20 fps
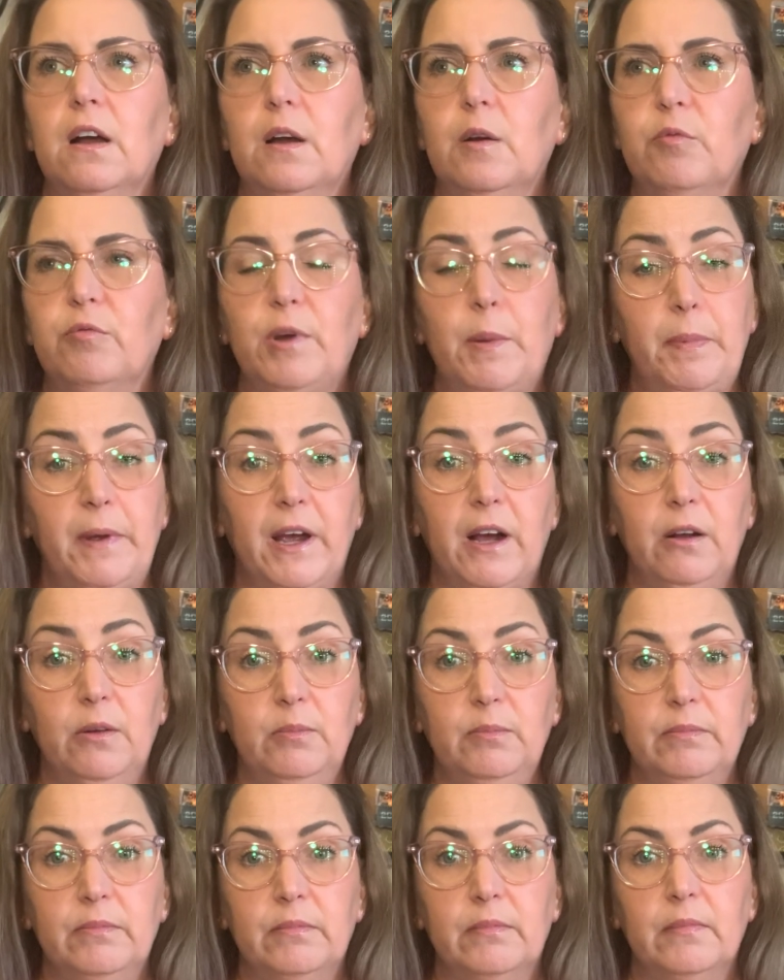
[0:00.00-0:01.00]
rip
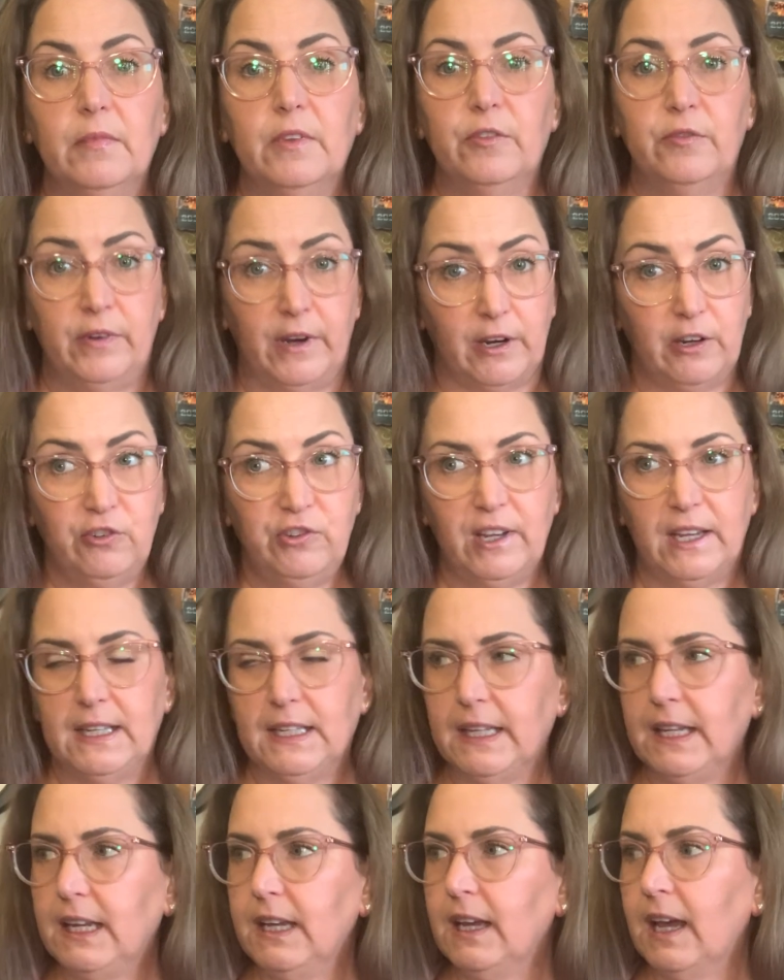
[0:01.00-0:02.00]
out very
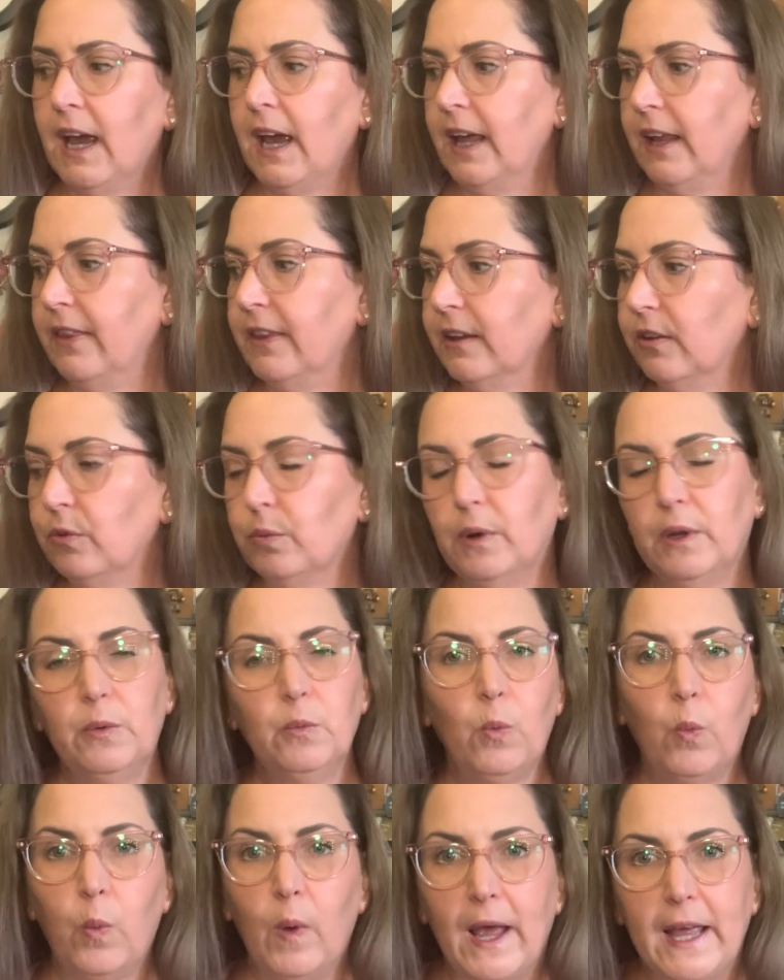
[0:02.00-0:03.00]
gently, and this
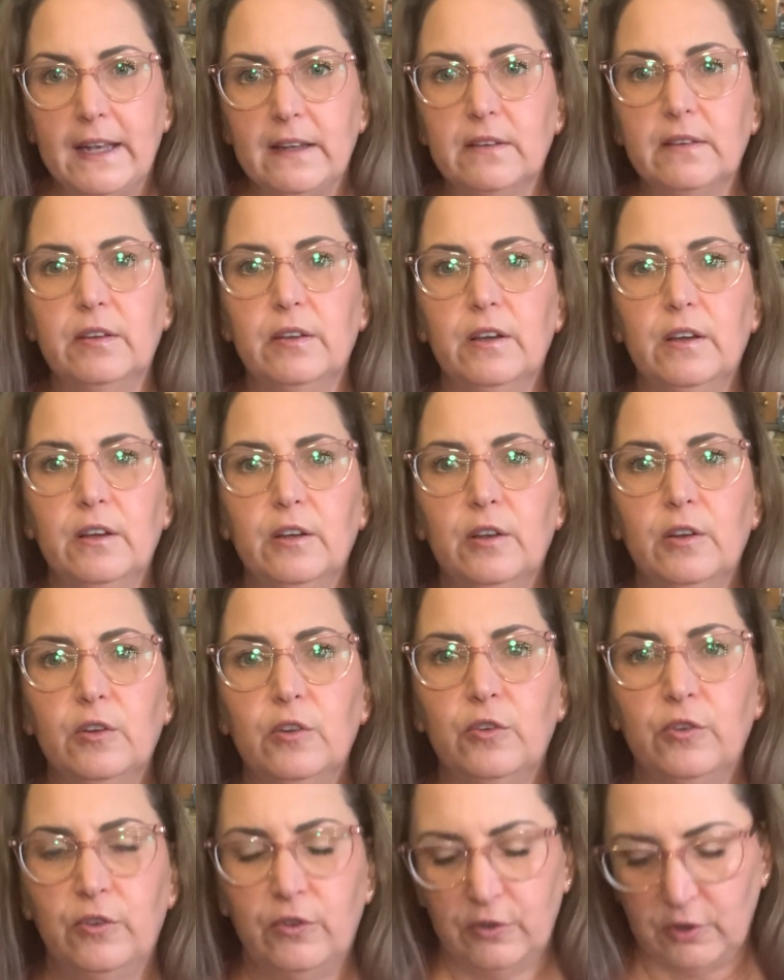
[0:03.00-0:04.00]
one went
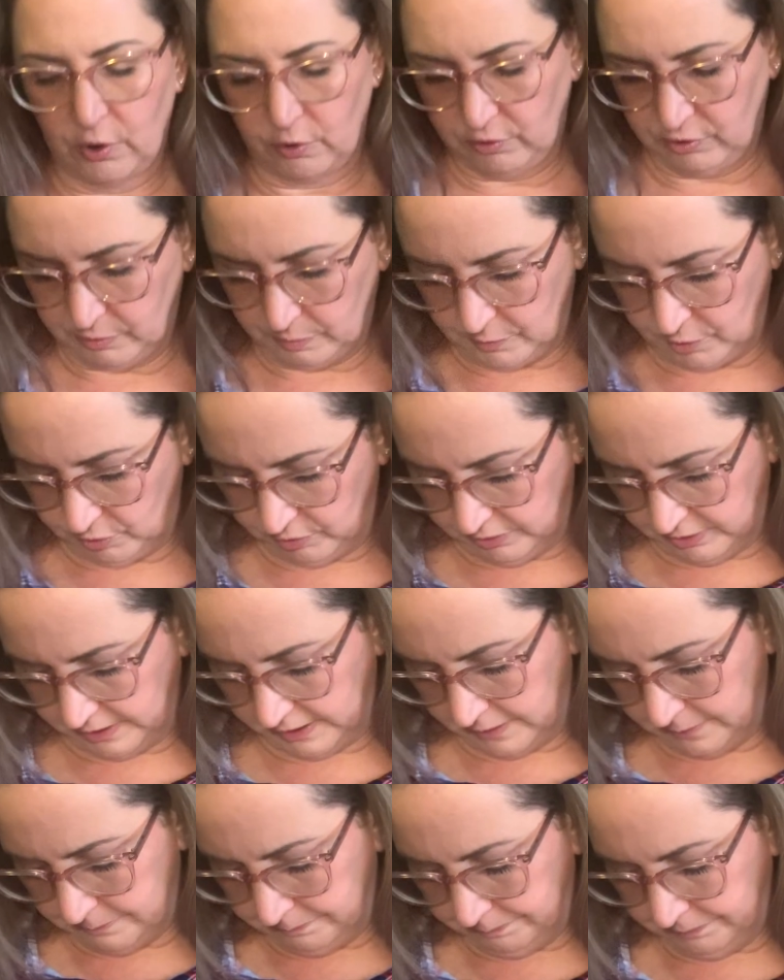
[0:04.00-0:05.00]
so
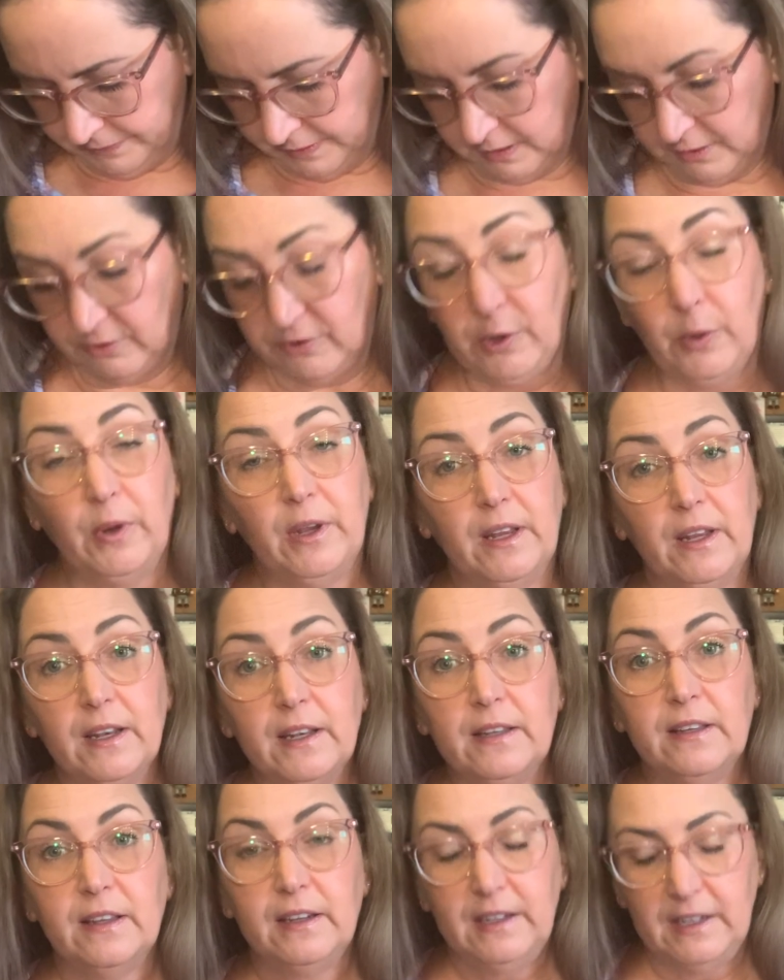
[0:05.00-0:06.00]
smoothly. So
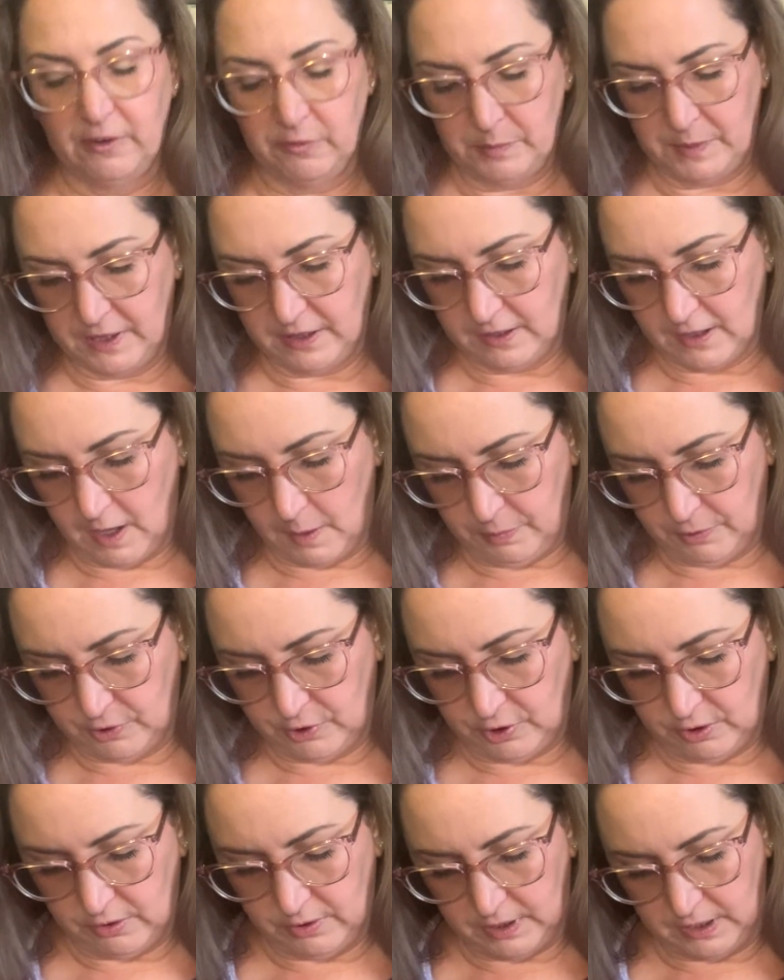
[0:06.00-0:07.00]
it did give me the
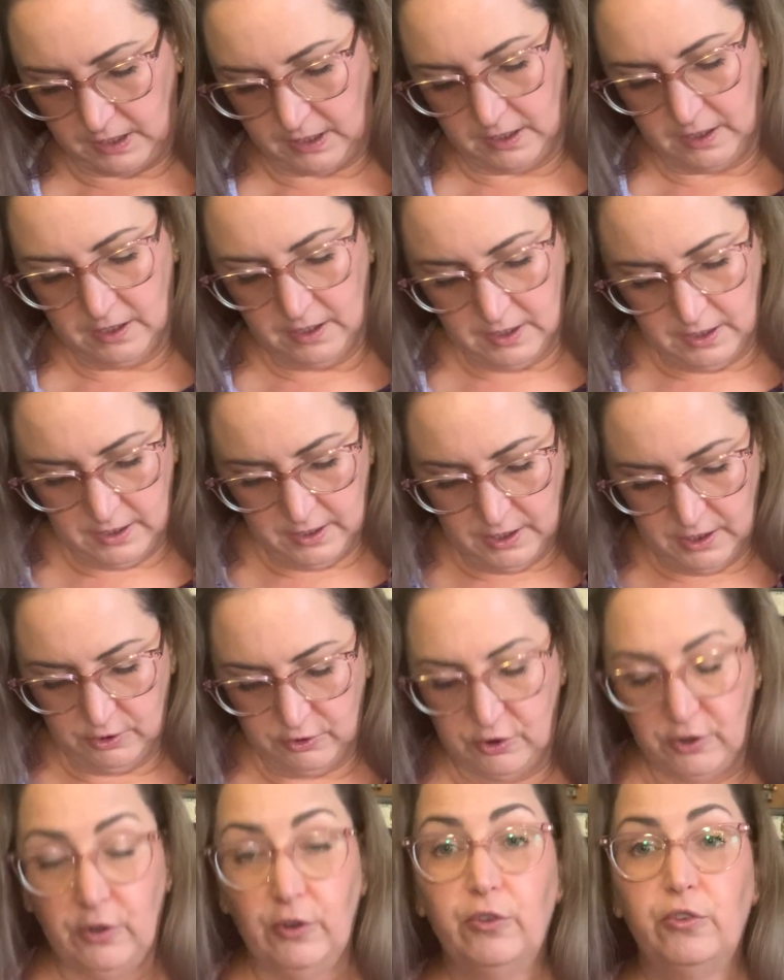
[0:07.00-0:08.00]
opportunity
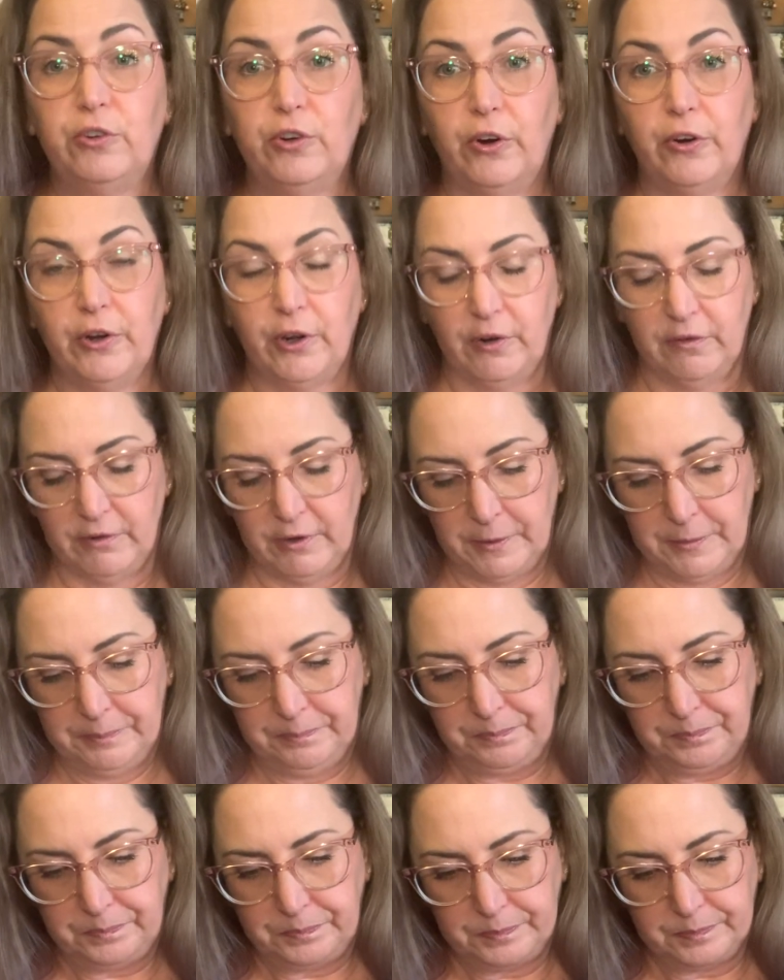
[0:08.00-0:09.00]
to start over.
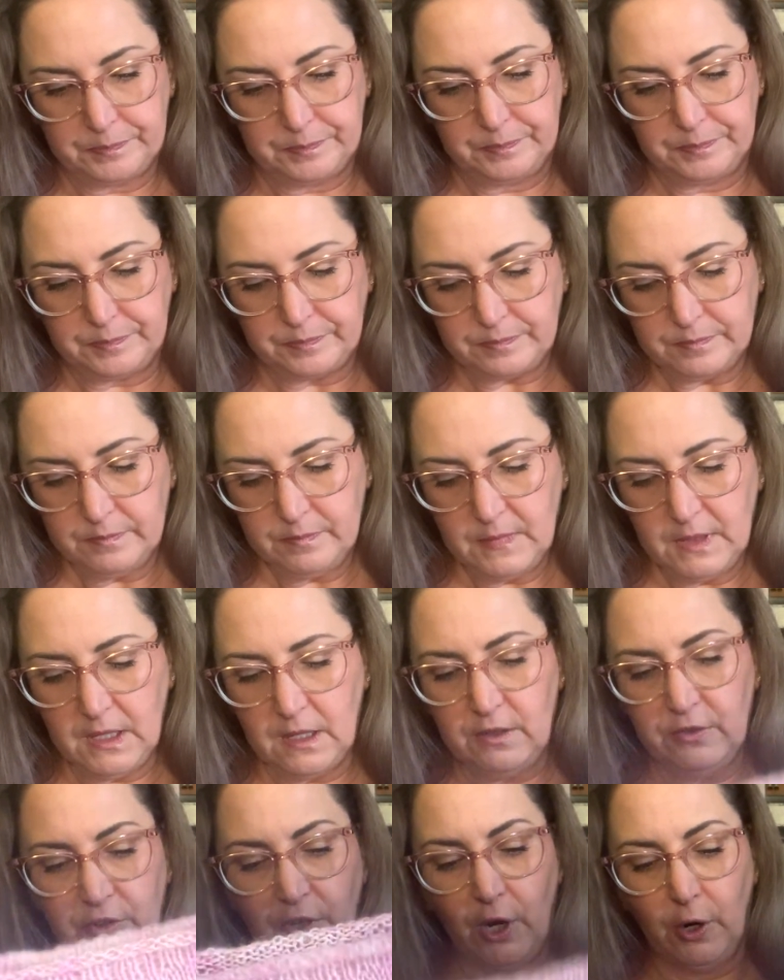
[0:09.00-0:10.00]

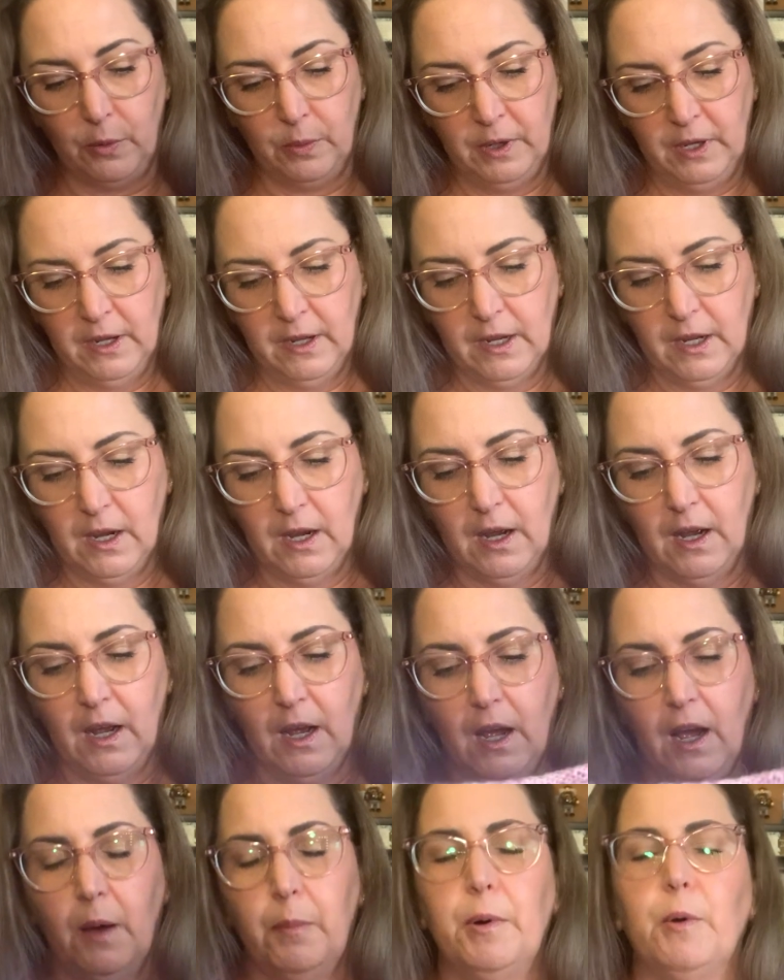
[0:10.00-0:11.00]
So,
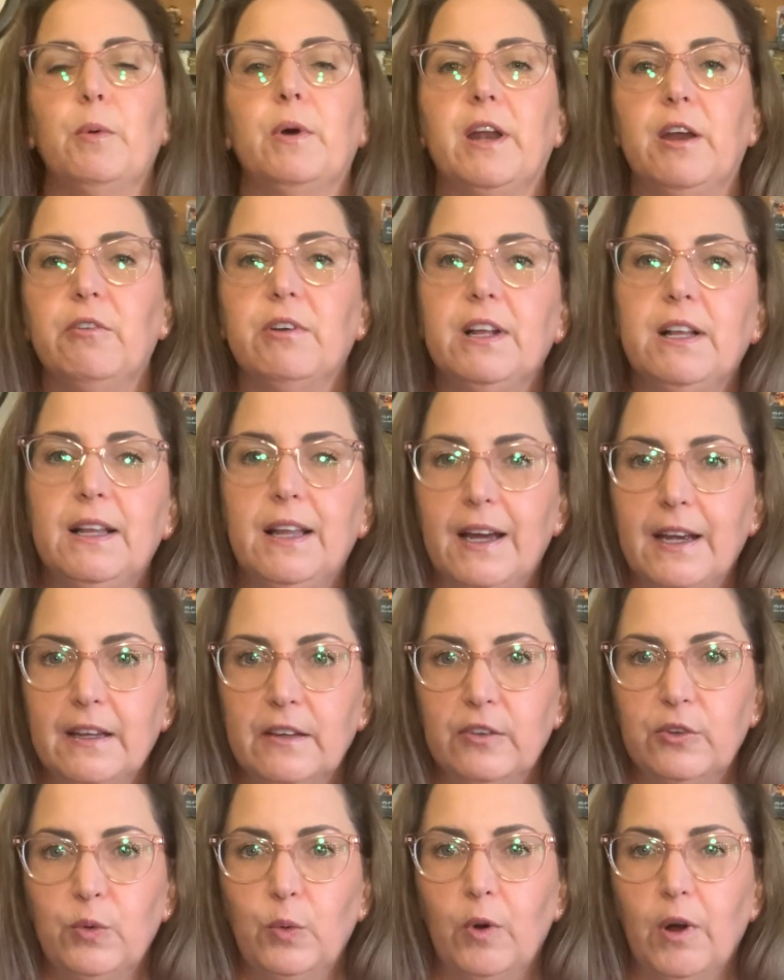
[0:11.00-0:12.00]
but what I
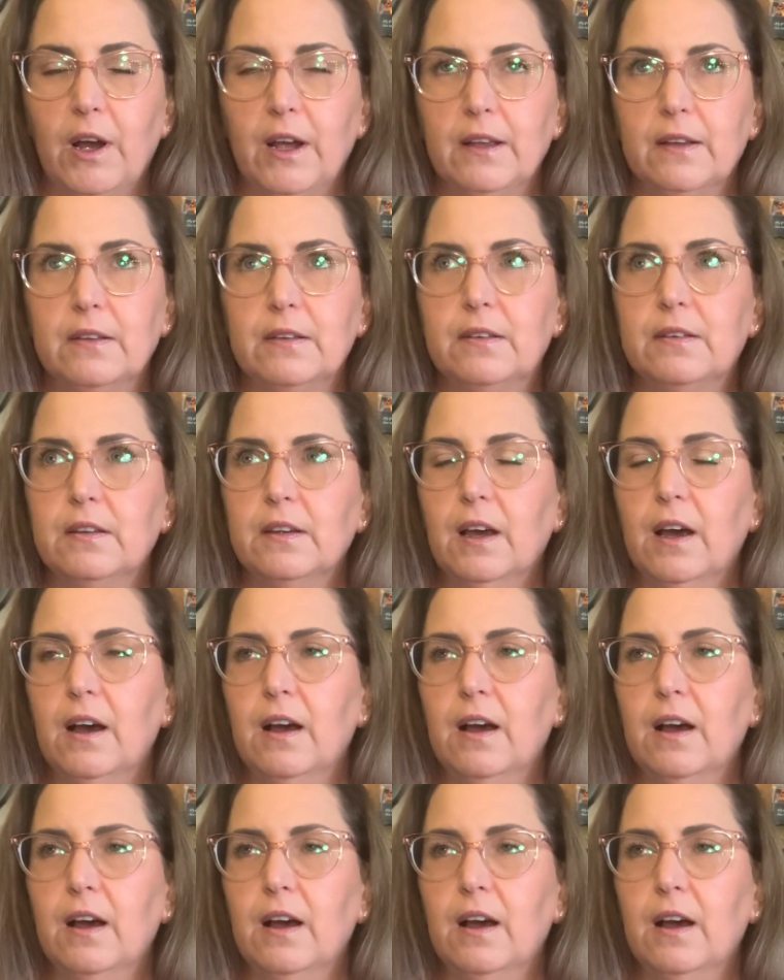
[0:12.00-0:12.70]
realized was,